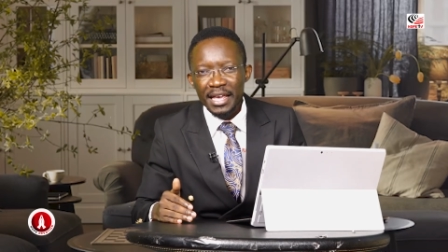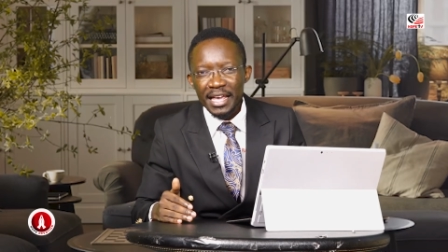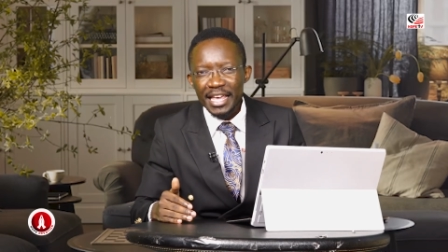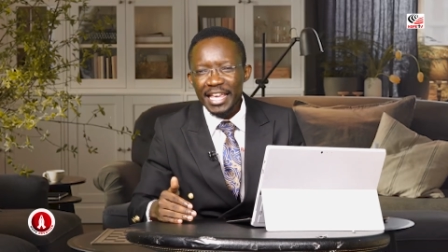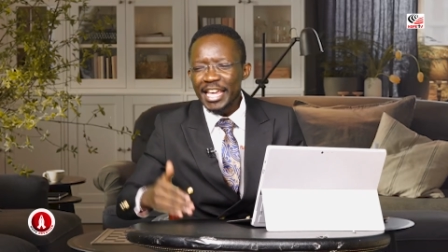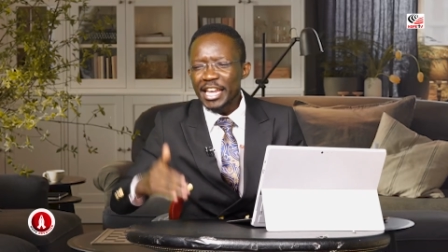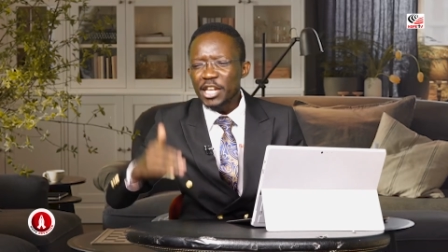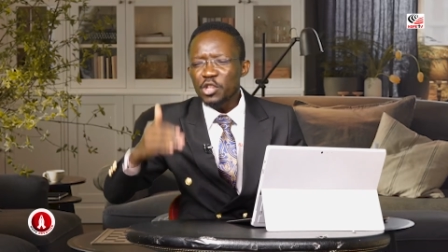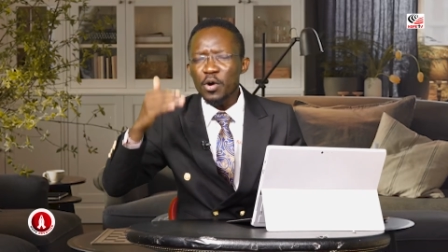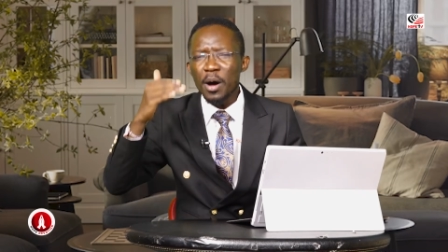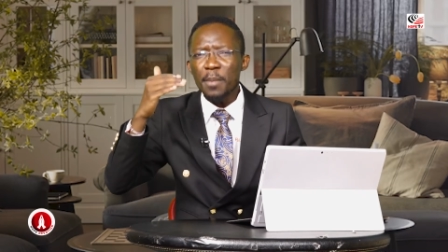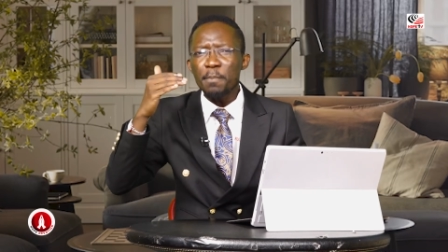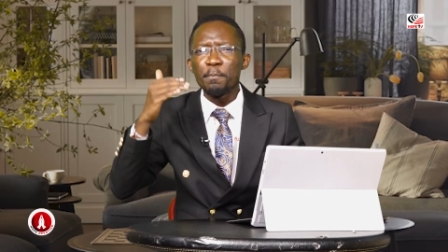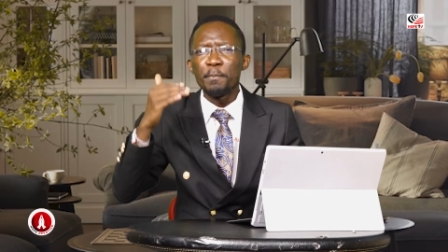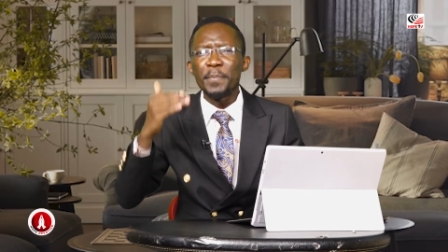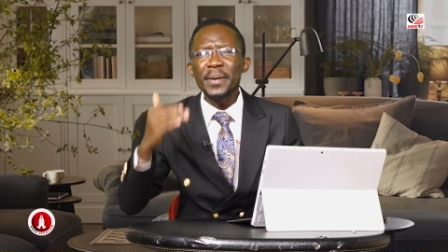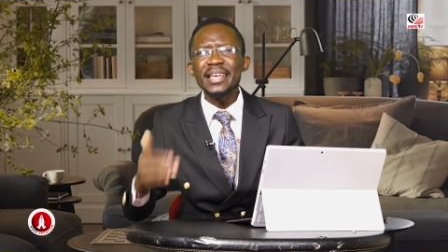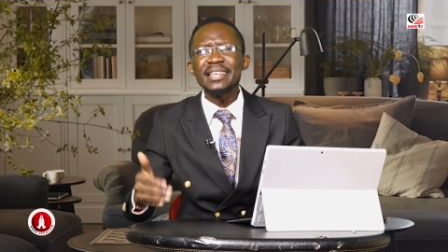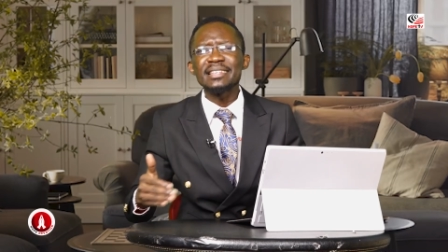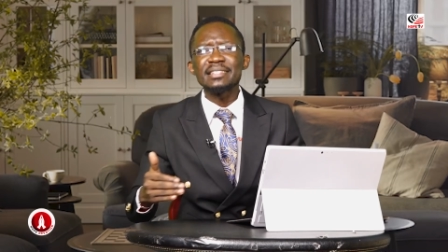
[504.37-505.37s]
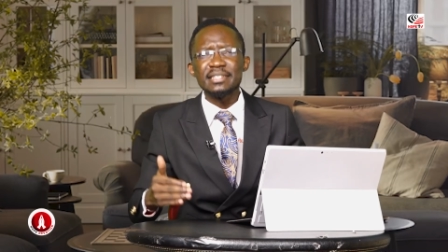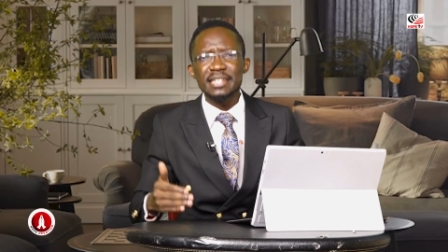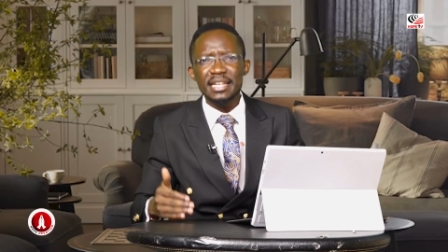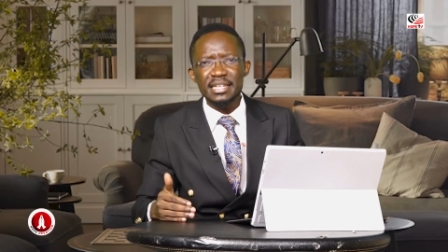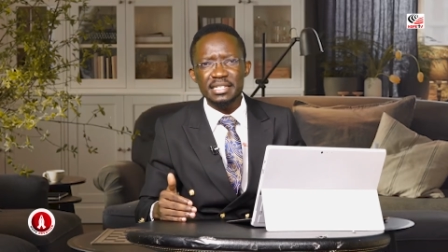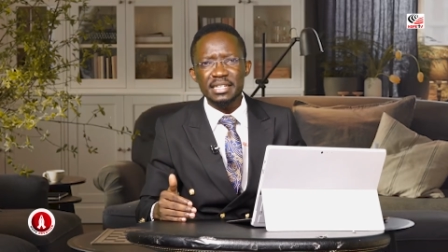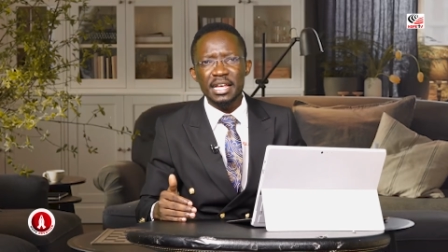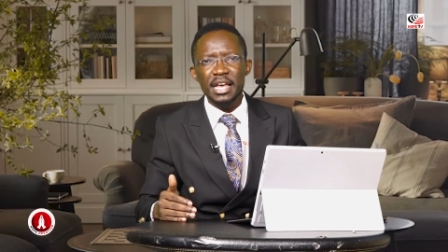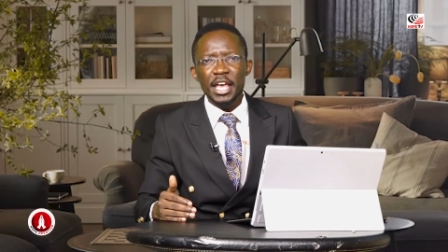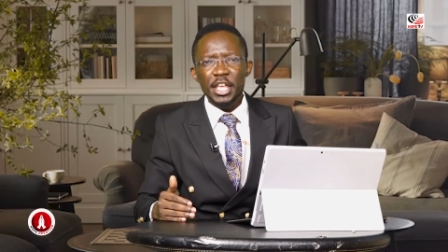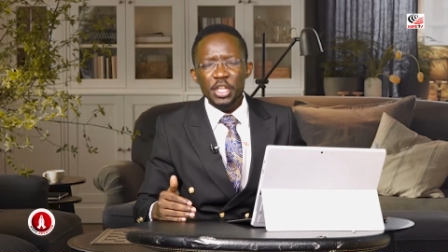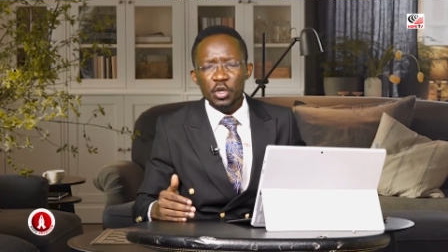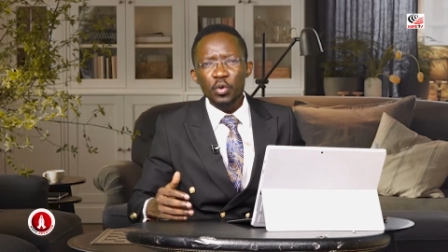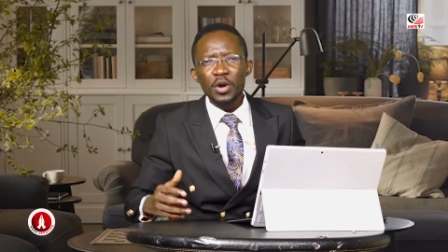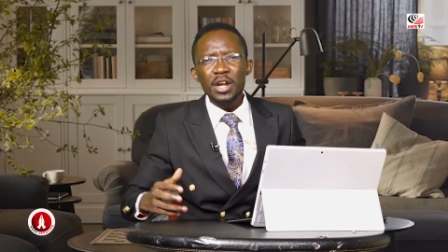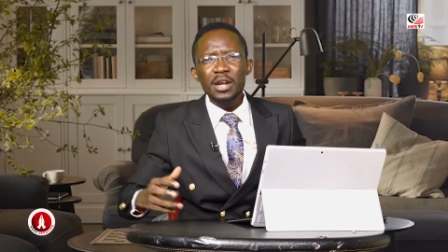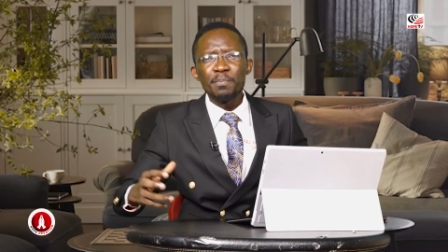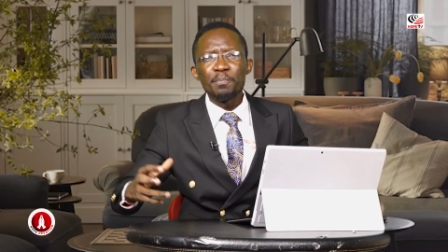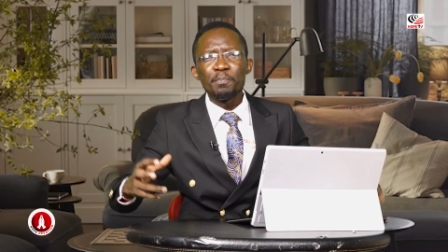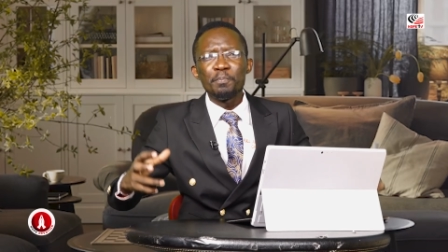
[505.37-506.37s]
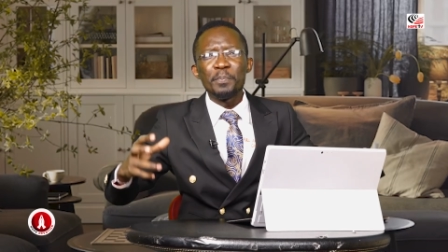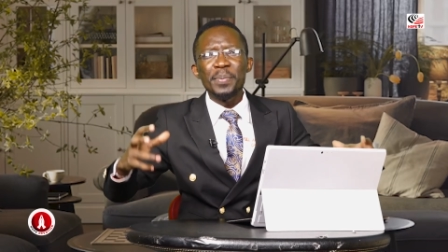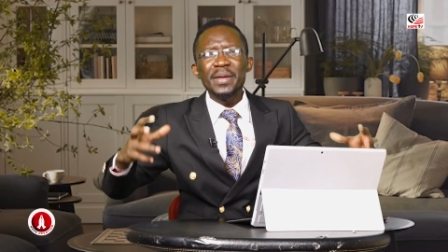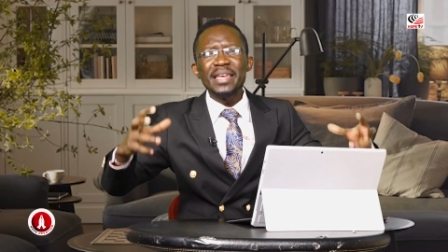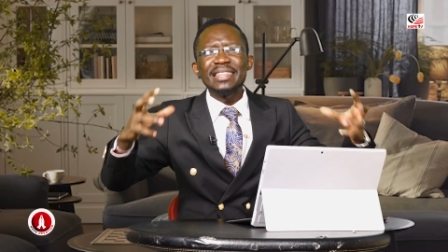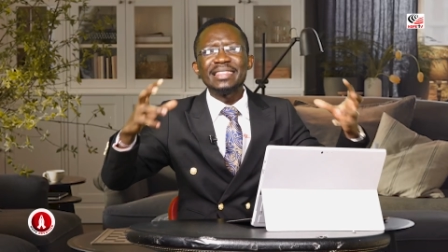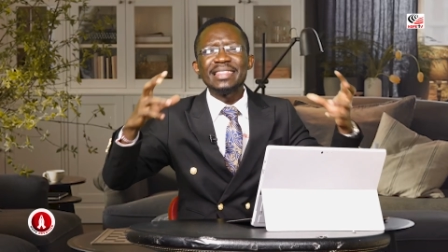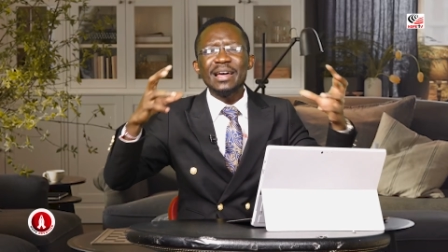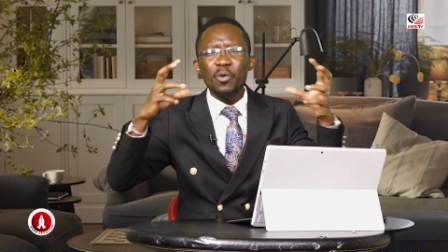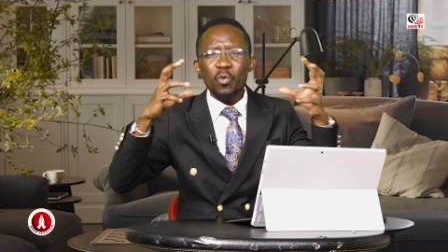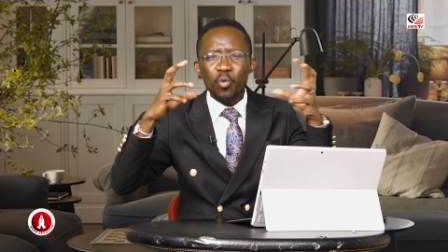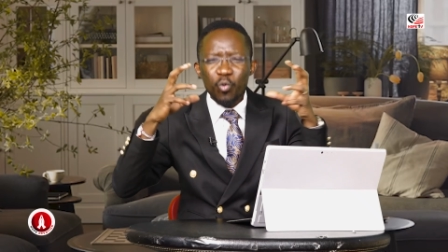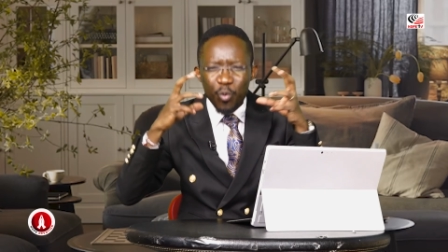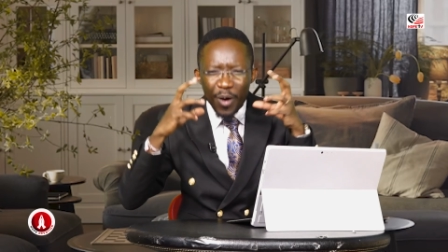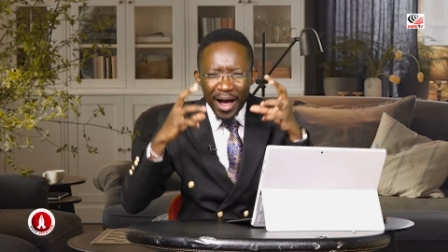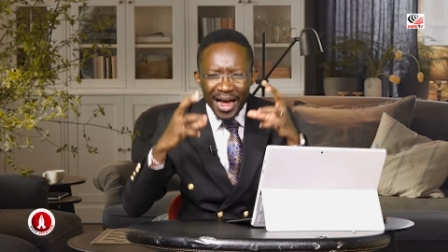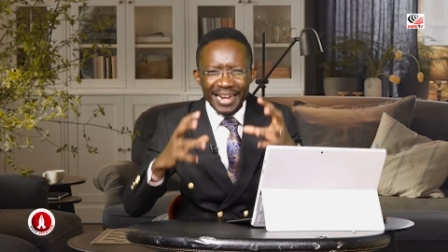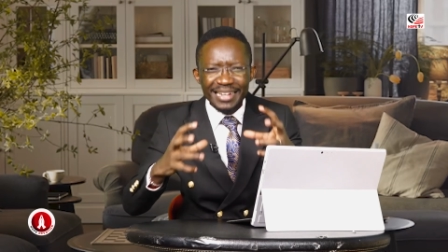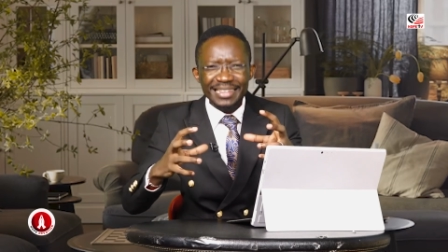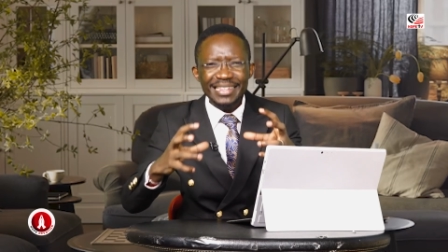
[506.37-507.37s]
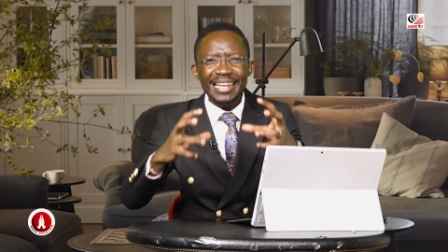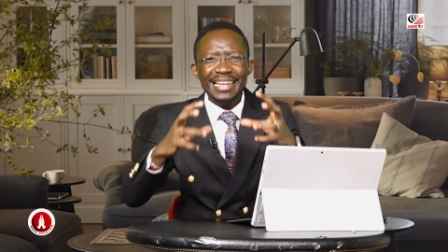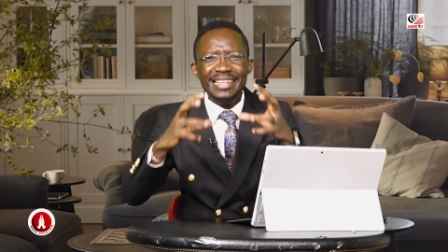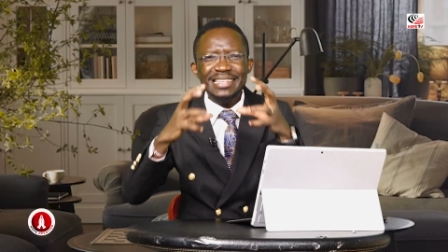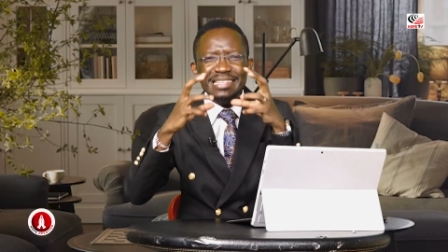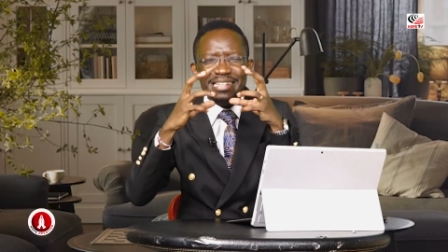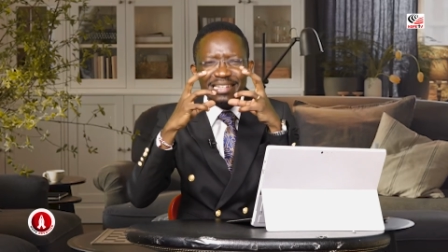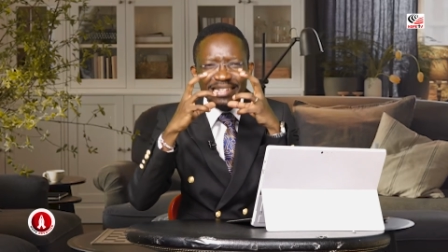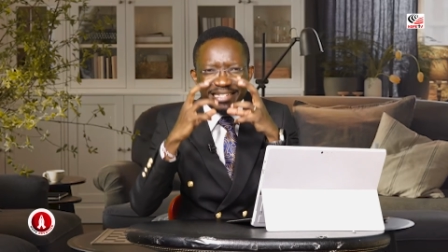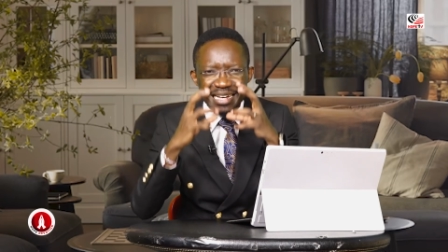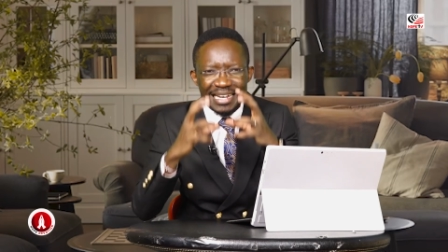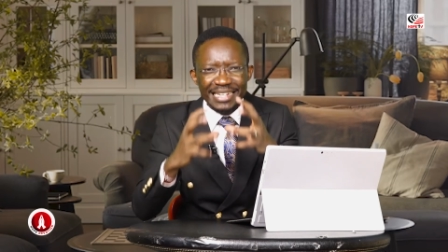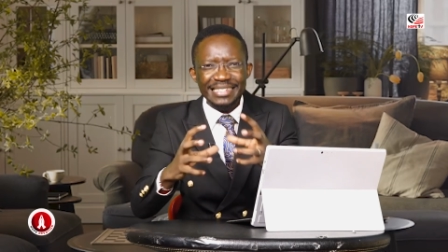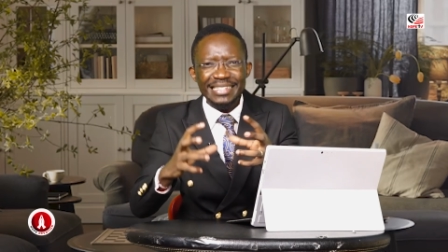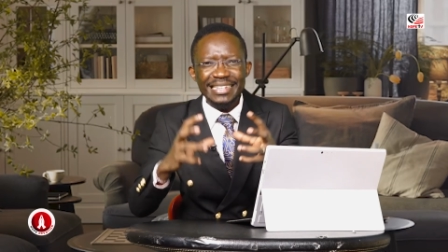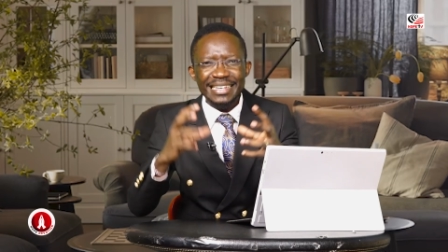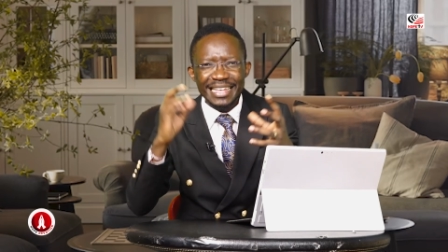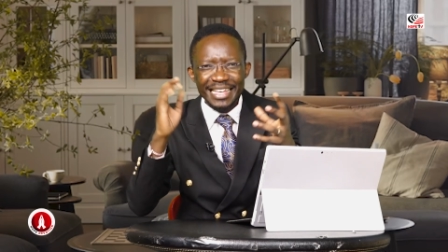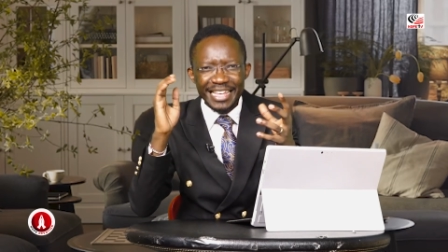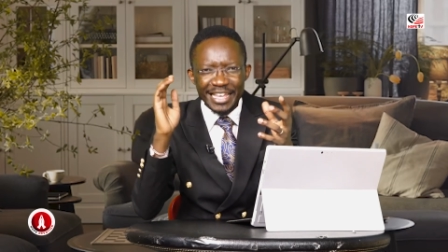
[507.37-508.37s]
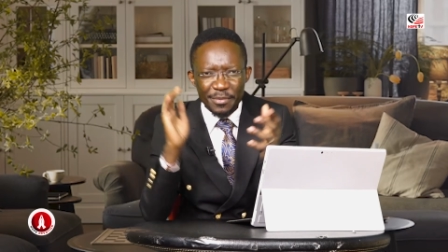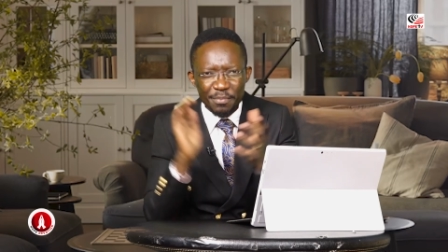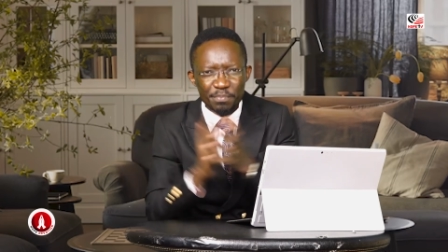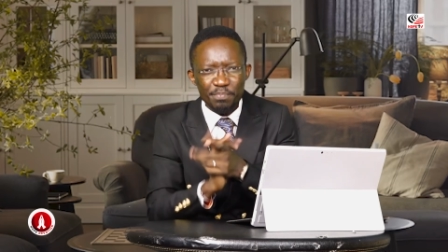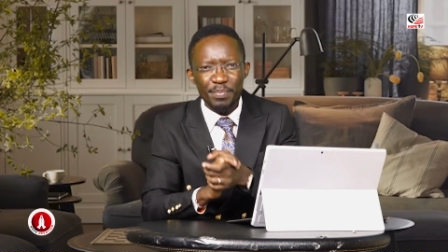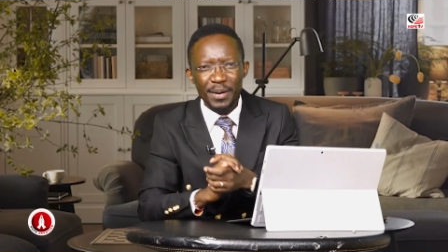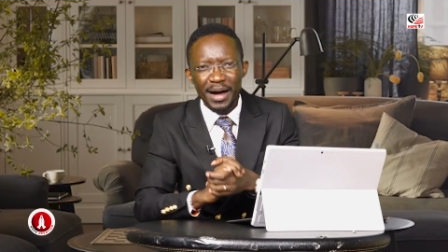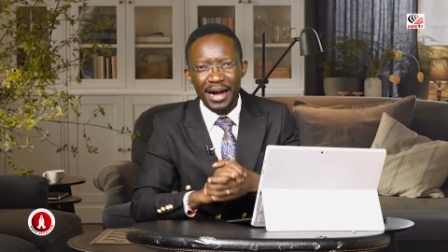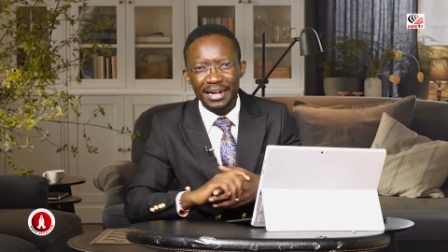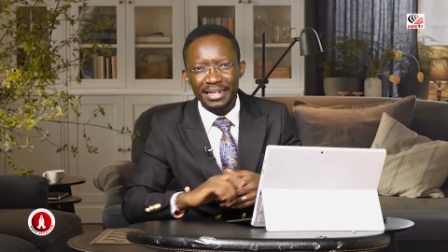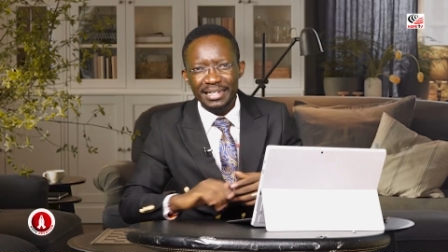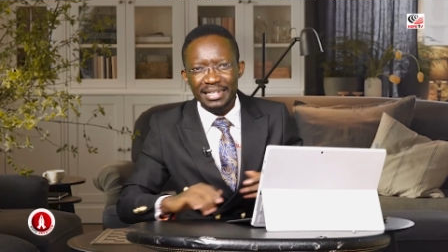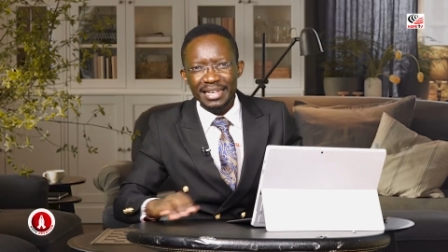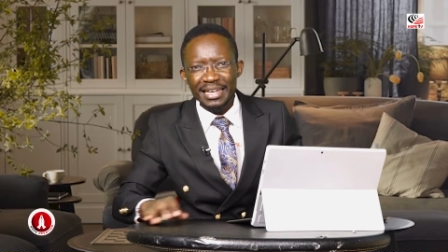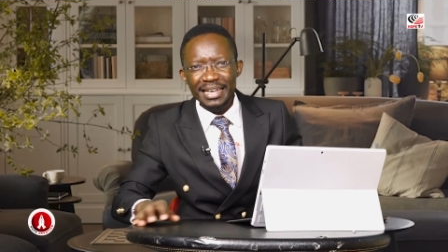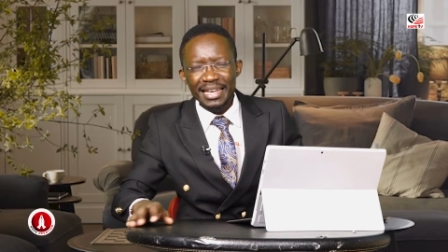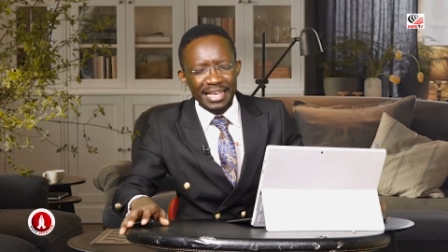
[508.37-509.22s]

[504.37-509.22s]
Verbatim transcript: In your business, you will be the one that is creating impact